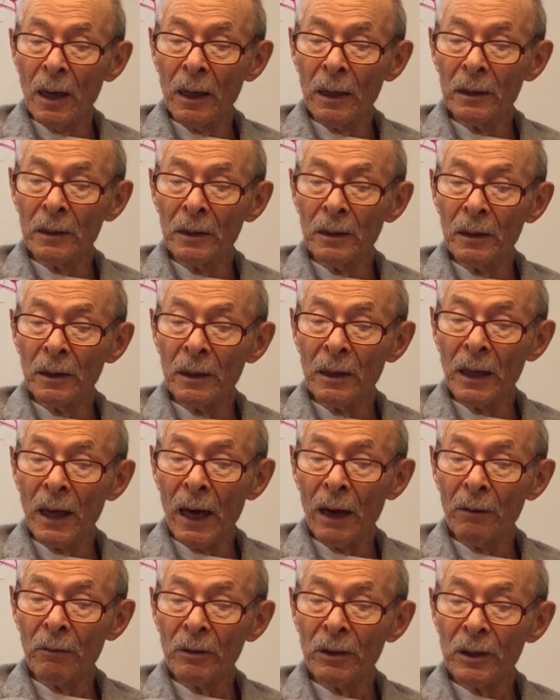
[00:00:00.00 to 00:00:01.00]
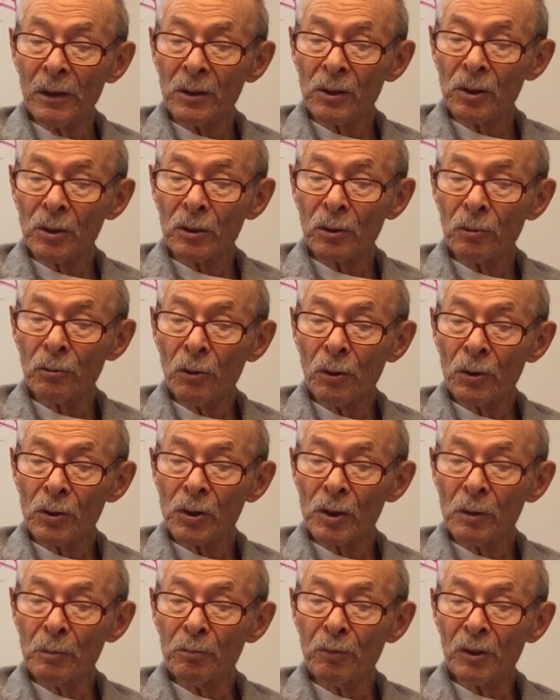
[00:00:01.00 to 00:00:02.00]
And he carried us
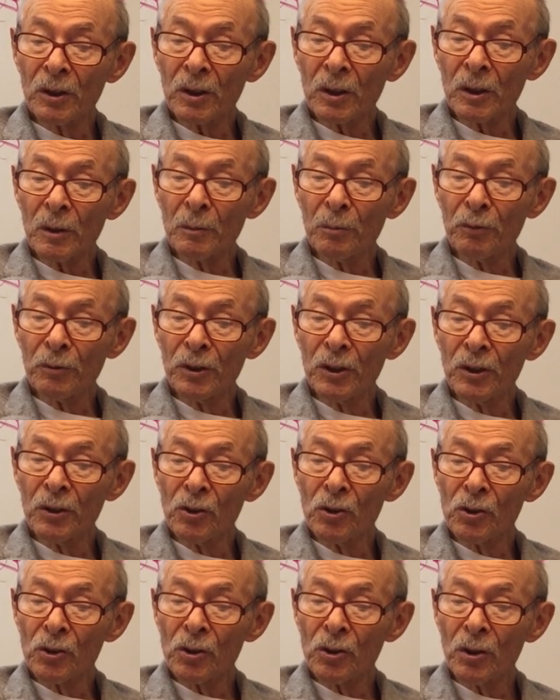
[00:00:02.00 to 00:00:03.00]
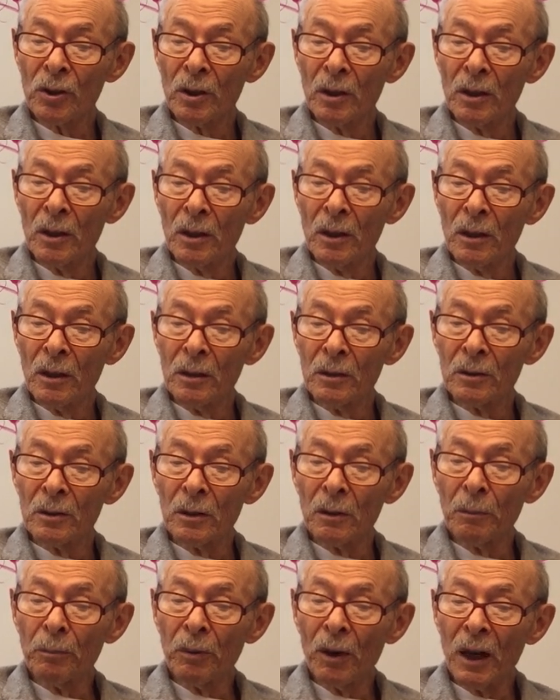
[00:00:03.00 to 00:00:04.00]
across the Brooklyn Bridge,
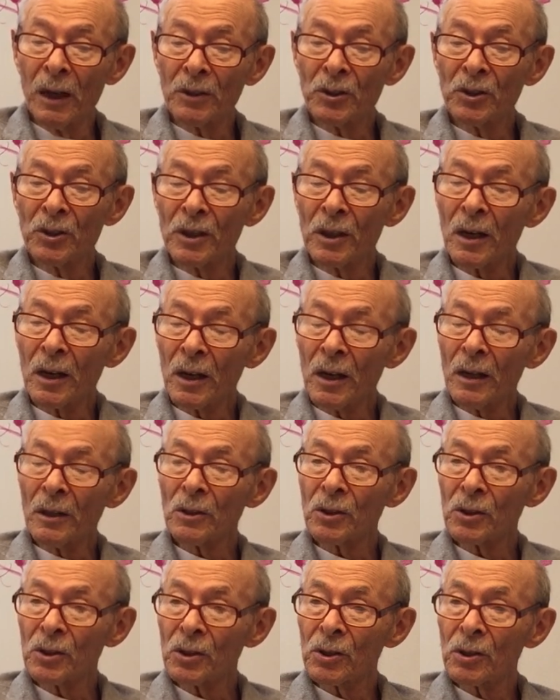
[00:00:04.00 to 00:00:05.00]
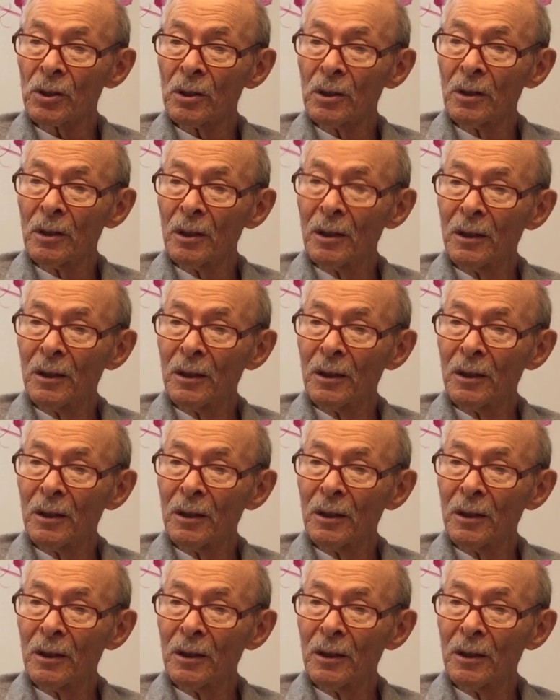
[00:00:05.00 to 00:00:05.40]
deposited us